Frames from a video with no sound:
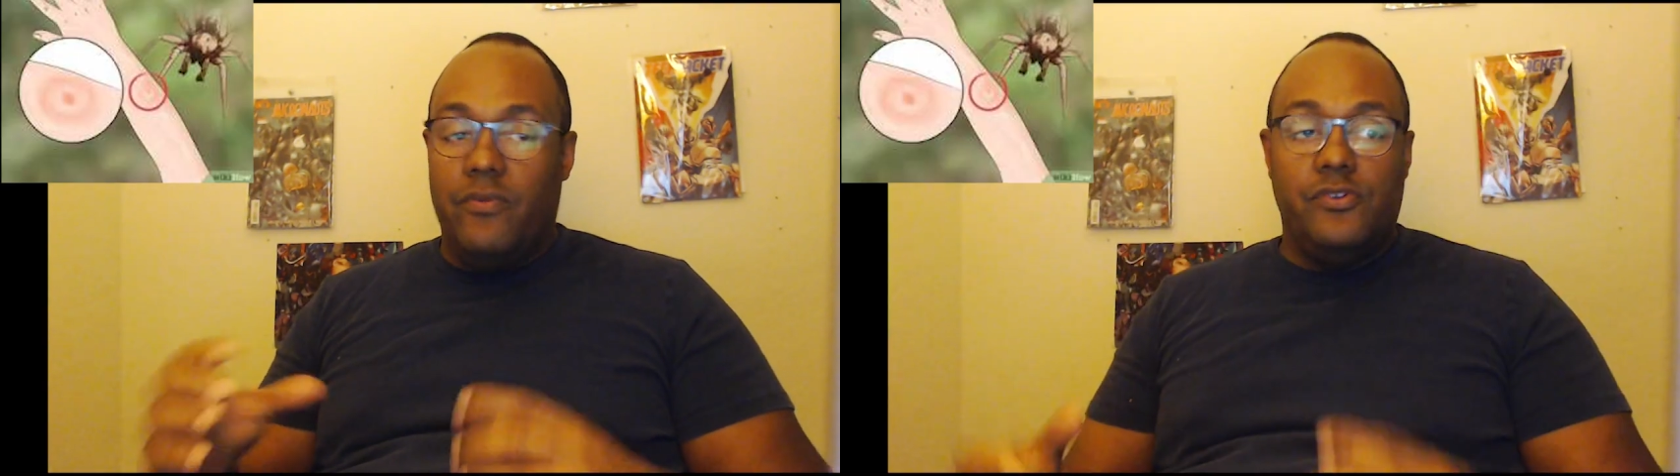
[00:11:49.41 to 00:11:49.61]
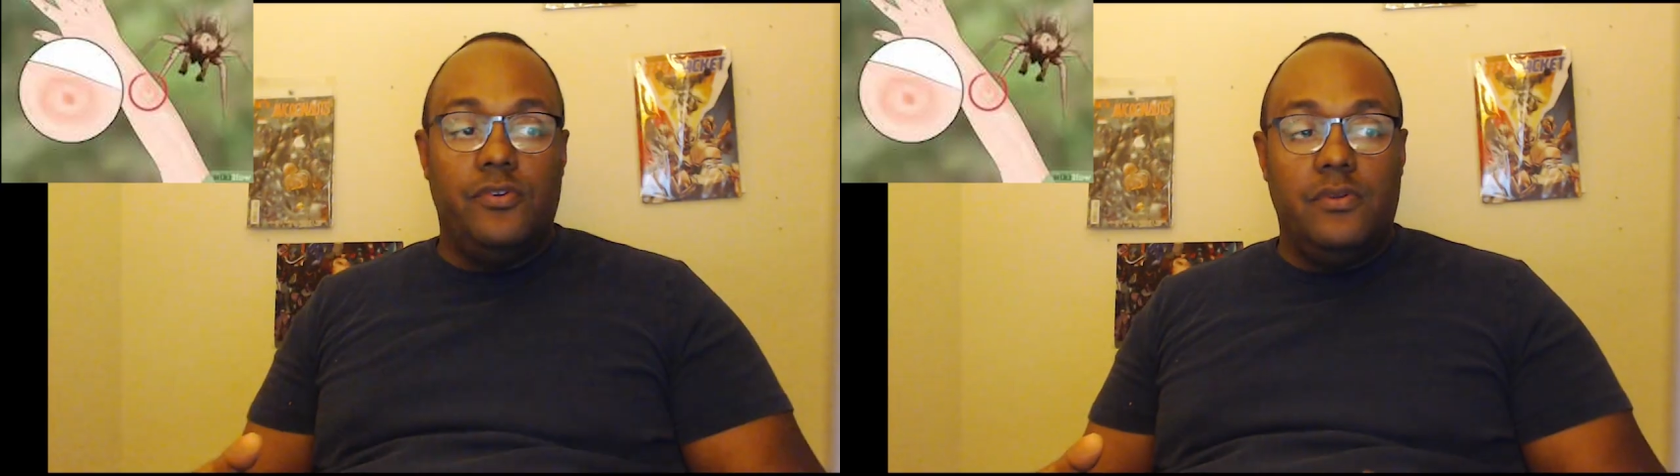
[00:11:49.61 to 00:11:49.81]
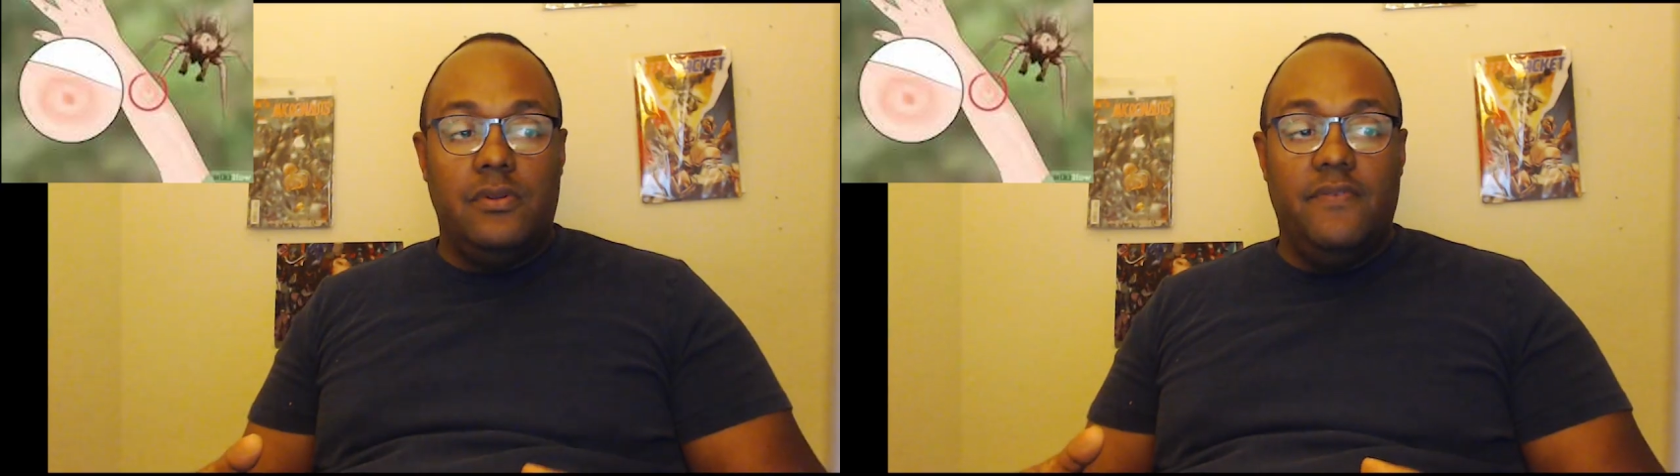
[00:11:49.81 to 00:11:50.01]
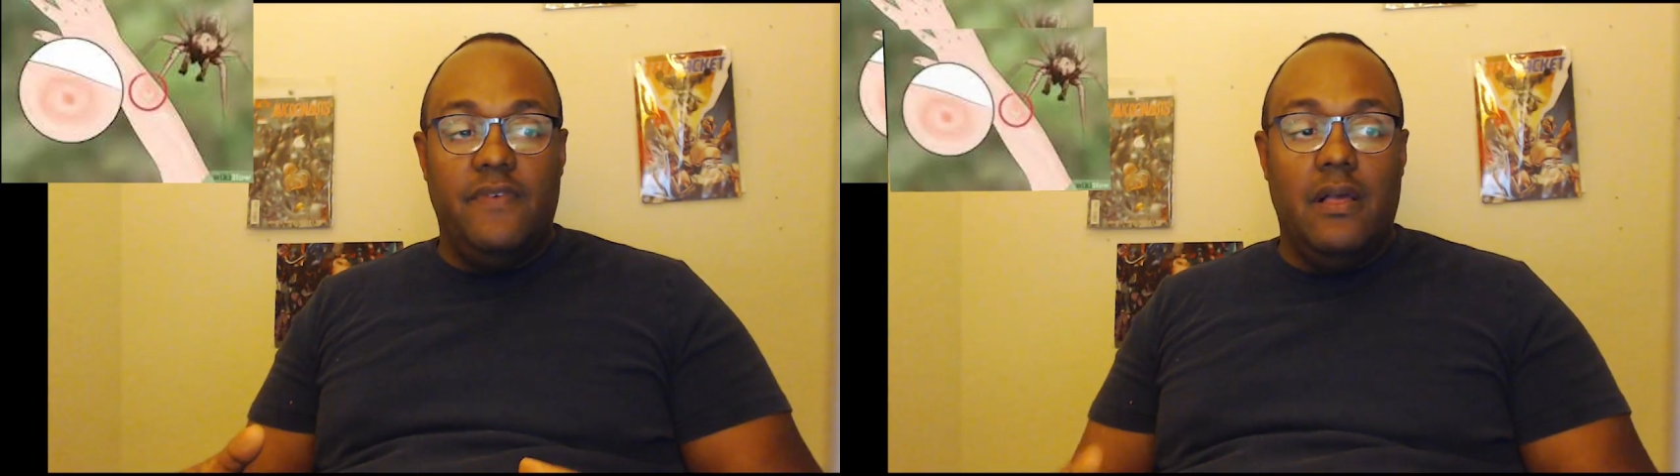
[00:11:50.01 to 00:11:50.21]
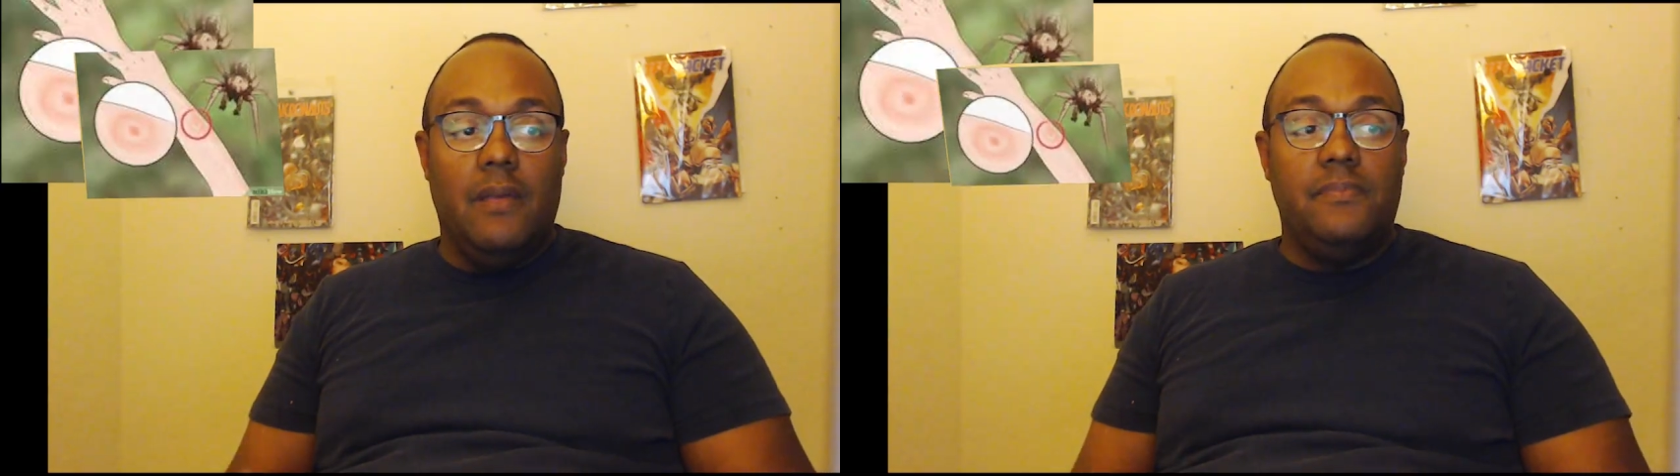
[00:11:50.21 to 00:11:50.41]

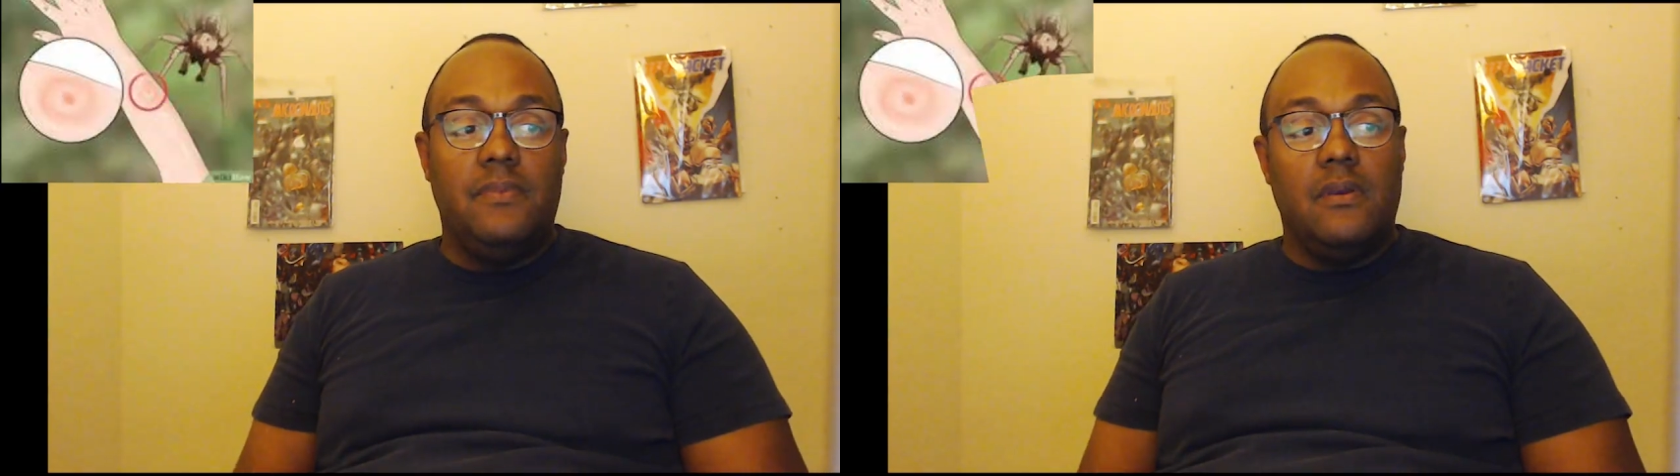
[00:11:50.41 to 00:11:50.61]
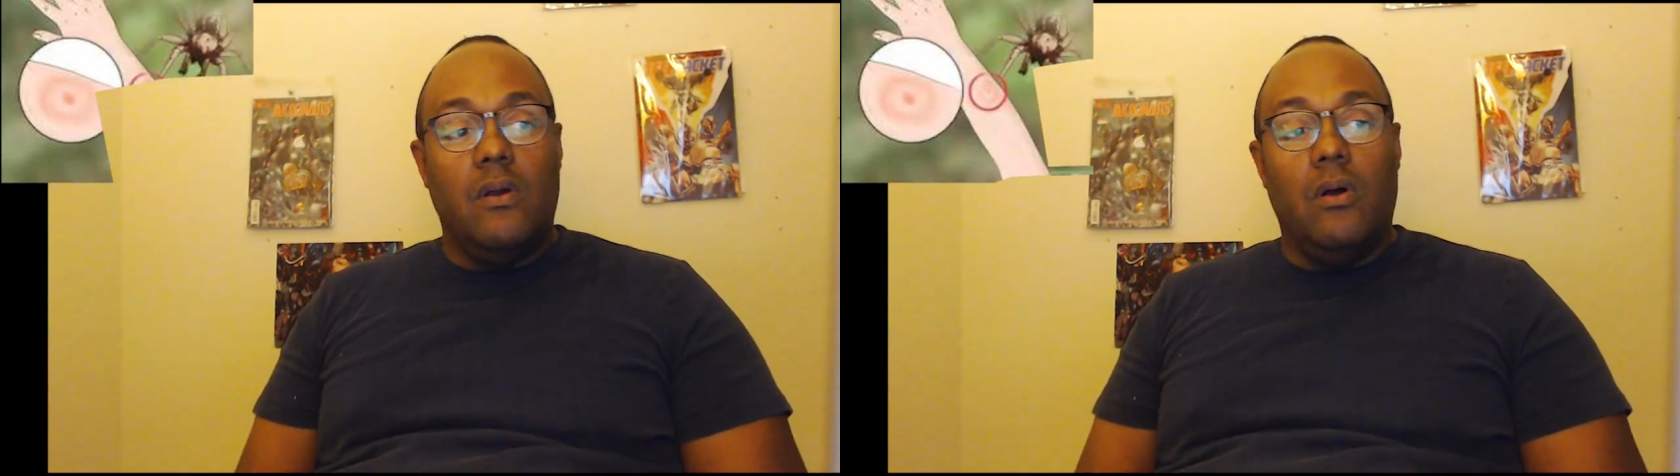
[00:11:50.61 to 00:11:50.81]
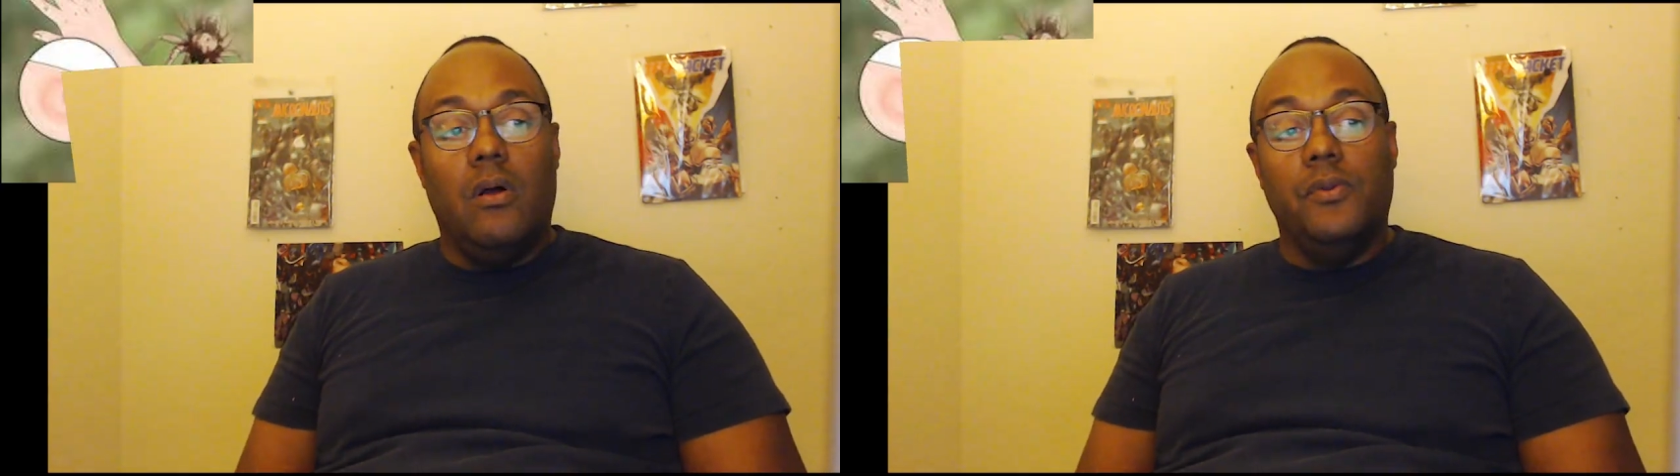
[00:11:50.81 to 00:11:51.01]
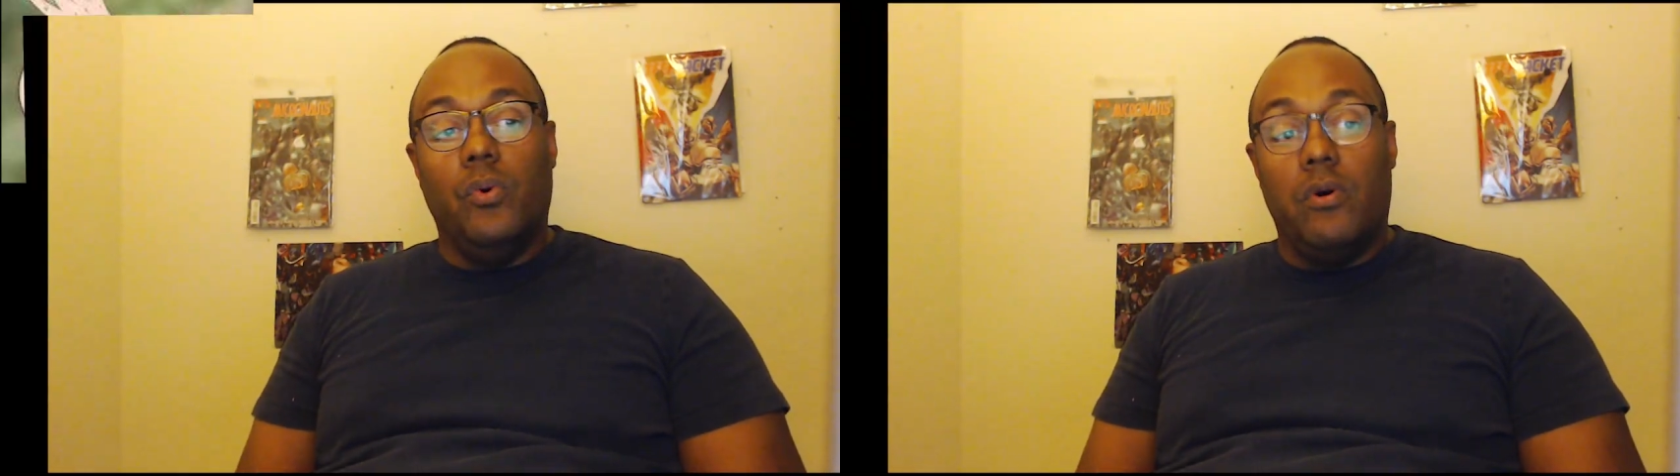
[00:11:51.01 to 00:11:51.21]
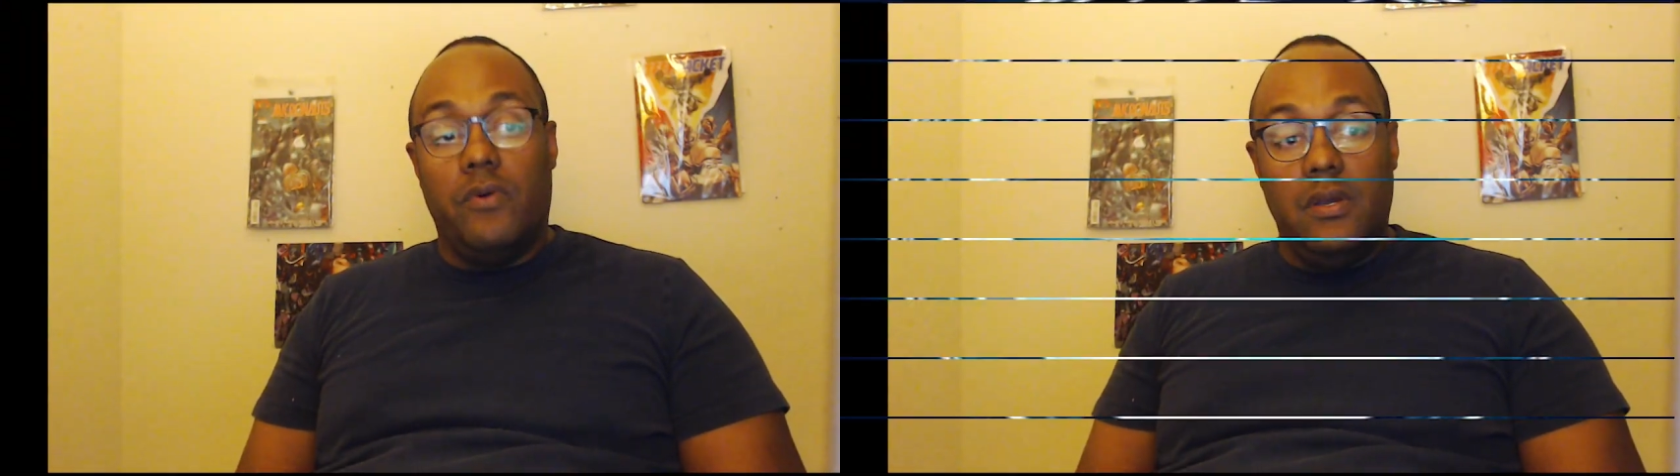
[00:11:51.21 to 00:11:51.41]
developed called Aura.